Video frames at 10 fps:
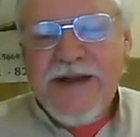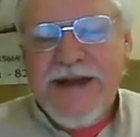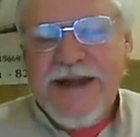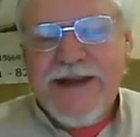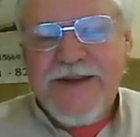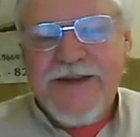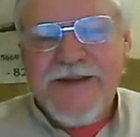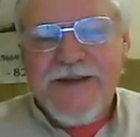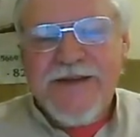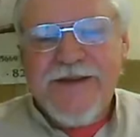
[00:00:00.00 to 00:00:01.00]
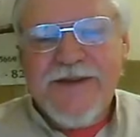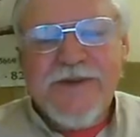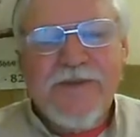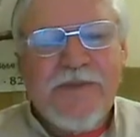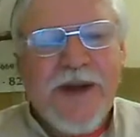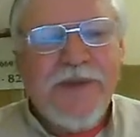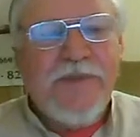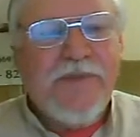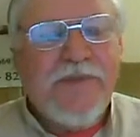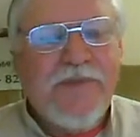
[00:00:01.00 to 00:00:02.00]
And
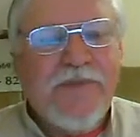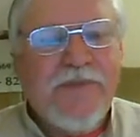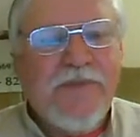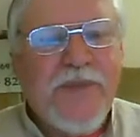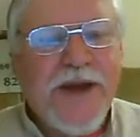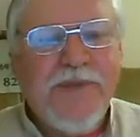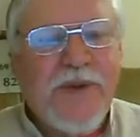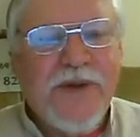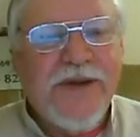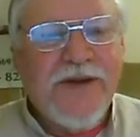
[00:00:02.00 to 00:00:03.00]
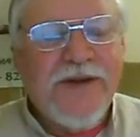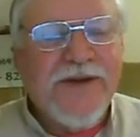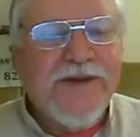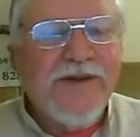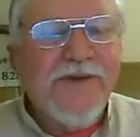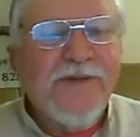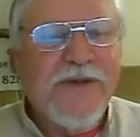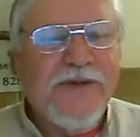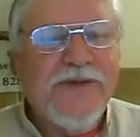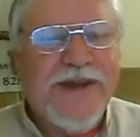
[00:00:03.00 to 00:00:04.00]
my boiler
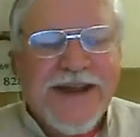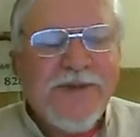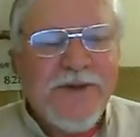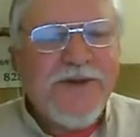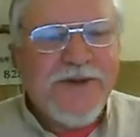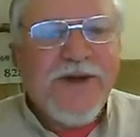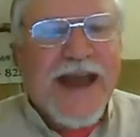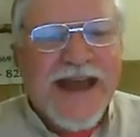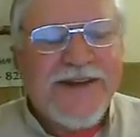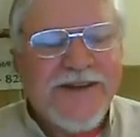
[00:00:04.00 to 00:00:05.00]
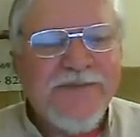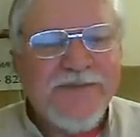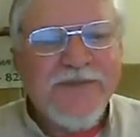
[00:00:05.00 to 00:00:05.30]
was damaged, cracked,